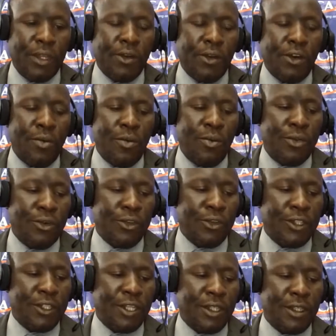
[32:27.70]
COM
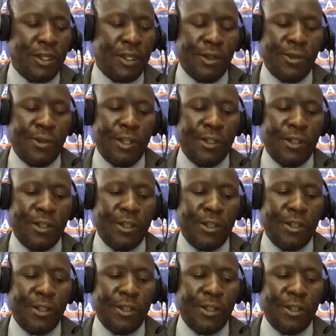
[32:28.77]
procedures regulations
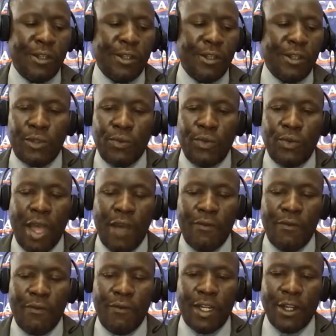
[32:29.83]
is to have
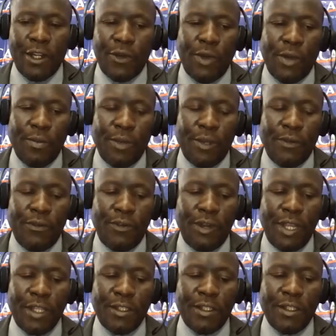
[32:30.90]
that requirement for
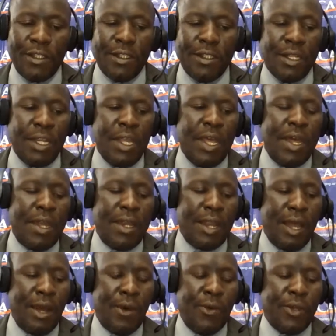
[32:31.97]
licensing.
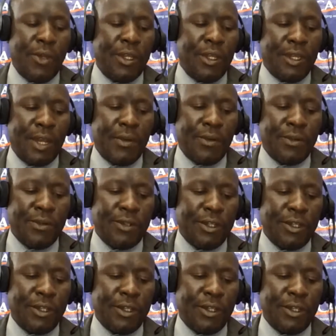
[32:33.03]
Now, when it comes to the
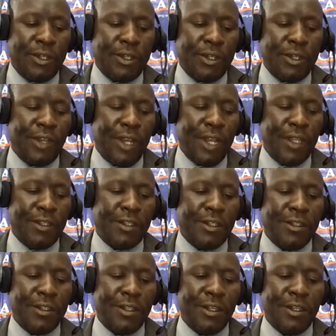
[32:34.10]
details of the
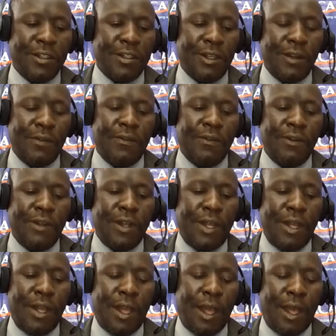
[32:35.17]
licensing itself,
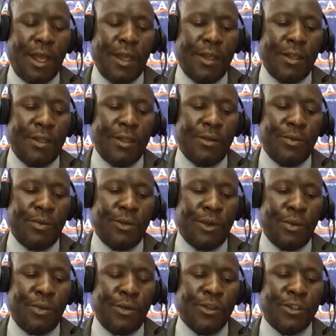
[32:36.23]
I
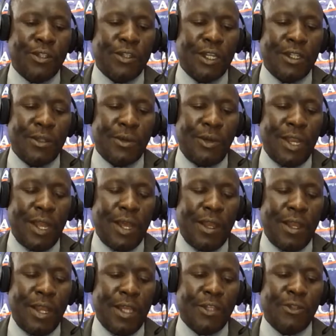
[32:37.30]
propose that we
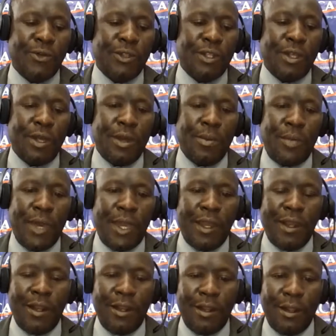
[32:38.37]
liaise with the
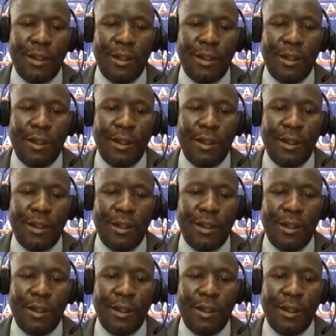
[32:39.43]
PEL,